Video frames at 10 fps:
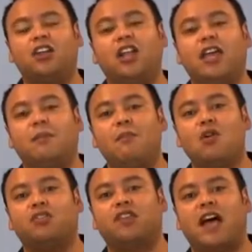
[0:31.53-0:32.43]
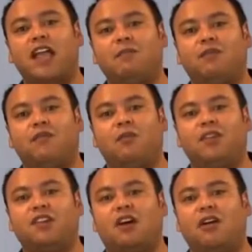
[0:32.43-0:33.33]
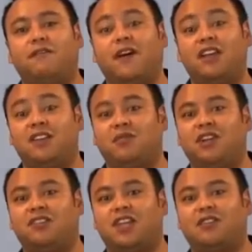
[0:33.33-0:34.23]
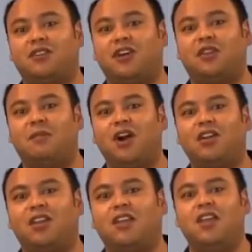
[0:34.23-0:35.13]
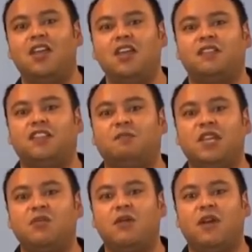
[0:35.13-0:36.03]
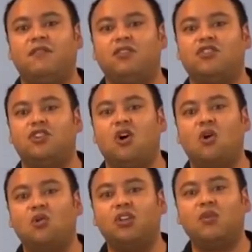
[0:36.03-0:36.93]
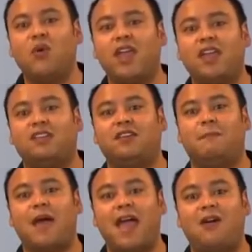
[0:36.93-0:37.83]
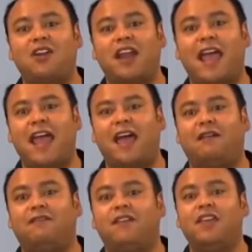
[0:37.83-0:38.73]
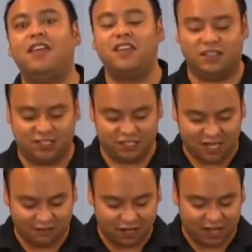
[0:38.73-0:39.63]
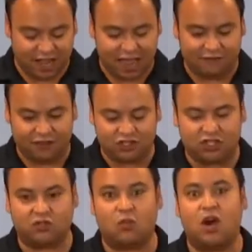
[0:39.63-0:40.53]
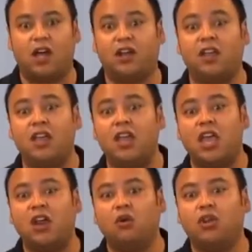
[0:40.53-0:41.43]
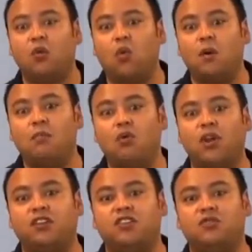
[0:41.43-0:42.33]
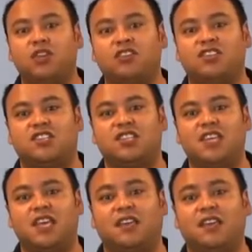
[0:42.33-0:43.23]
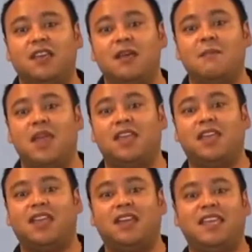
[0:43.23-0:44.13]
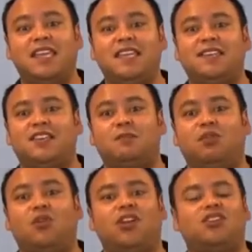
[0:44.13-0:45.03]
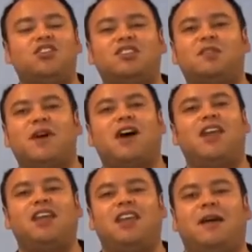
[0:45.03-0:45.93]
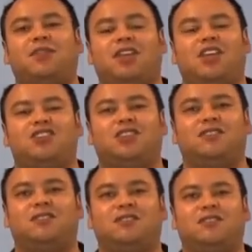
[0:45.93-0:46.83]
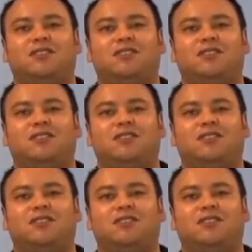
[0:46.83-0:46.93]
Unlike most high-performance RFID readers out there on the market, the Speedway Revolution only weighs a pound and a half is seven and a half inches wide and only 1.2 inches thick, making it easy to deploy in just about any application.